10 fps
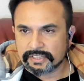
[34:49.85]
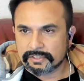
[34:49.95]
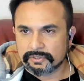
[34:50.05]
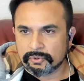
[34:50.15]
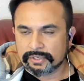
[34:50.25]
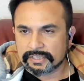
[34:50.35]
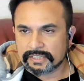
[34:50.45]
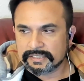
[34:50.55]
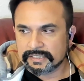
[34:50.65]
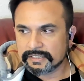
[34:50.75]
ignored it
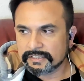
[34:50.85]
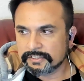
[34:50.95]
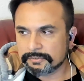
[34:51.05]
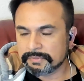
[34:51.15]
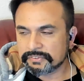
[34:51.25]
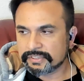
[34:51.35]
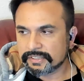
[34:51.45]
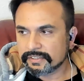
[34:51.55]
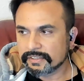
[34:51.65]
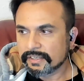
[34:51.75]
and they dismissed
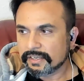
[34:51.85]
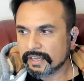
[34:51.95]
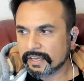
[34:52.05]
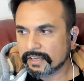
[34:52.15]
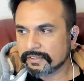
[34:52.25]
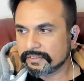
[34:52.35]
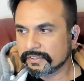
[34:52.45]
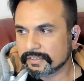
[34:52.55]
it, and